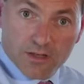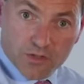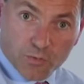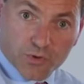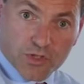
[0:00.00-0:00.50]

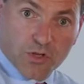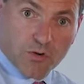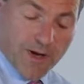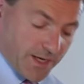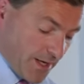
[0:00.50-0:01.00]
towards your lower
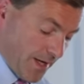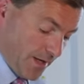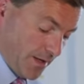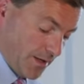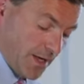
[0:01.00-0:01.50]
back again.
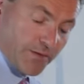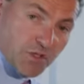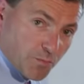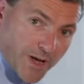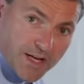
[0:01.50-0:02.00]
If it's
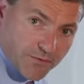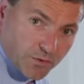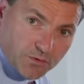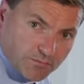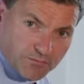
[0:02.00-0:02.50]
too
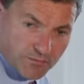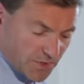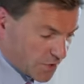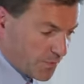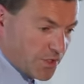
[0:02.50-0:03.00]
painful,
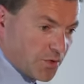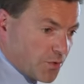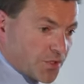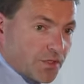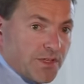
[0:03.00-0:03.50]
just
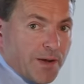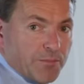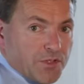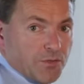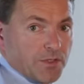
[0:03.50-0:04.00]
reduce your
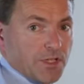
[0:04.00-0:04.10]
amplitude.